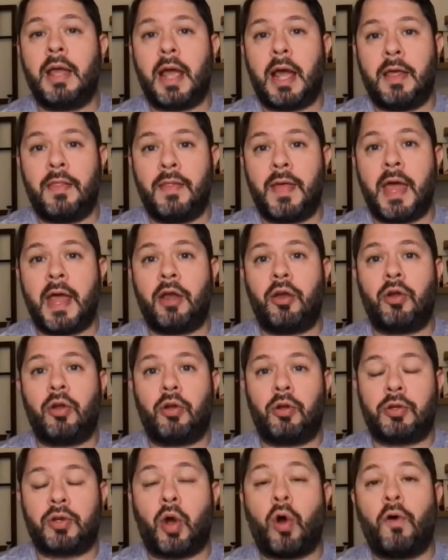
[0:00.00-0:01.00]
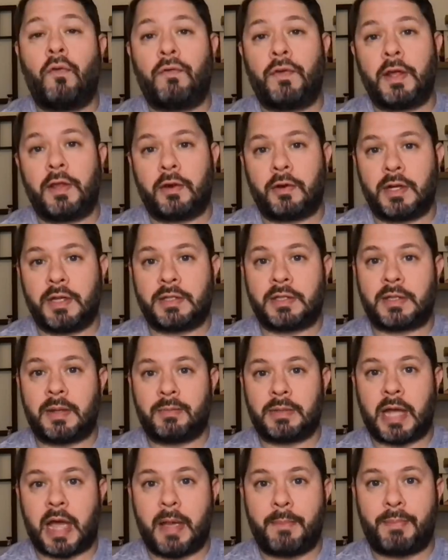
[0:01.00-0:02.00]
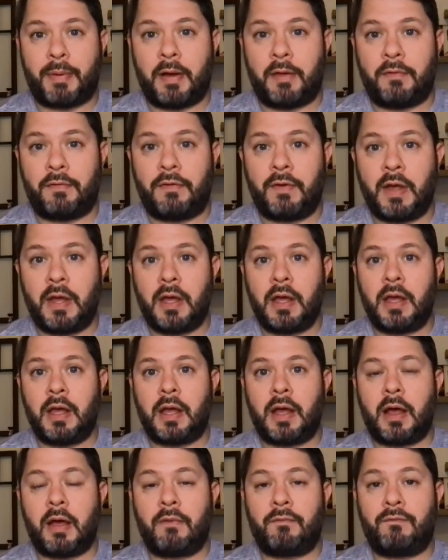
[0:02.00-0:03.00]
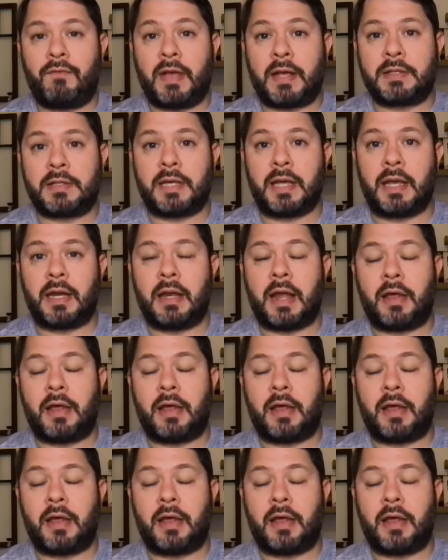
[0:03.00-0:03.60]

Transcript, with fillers: and then hopefully there is some type of fixing.